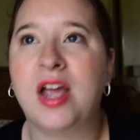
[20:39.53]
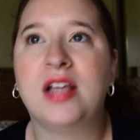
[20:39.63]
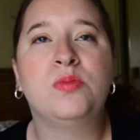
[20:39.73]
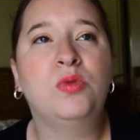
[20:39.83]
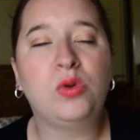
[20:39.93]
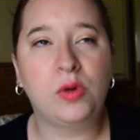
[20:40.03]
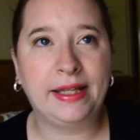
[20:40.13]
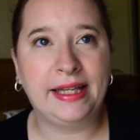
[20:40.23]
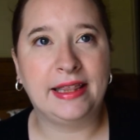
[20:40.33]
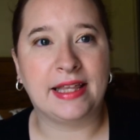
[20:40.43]
It's more
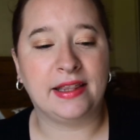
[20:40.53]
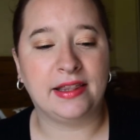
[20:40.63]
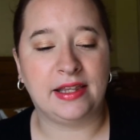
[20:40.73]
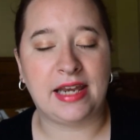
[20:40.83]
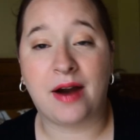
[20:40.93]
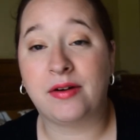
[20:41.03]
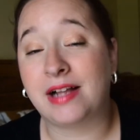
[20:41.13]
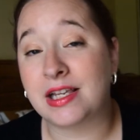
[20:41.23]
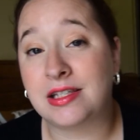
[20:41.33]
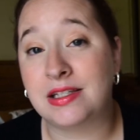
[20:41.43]
oily than the
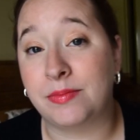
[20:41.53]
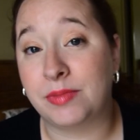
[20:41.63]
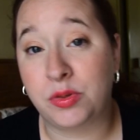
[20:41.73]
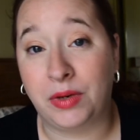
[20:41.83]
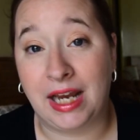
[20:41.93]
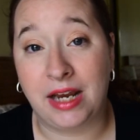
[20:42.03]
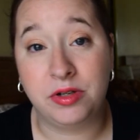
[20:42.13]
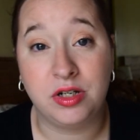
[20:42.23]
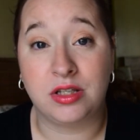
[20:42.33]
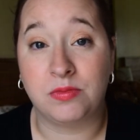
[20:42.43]
Hourglass number 28,
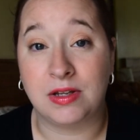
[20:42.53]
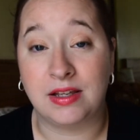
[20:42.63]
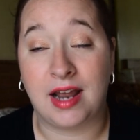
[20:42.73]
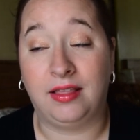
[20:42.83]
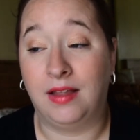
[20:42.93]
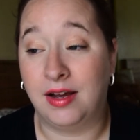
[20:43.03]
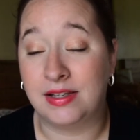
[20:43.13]
which is the one that I love.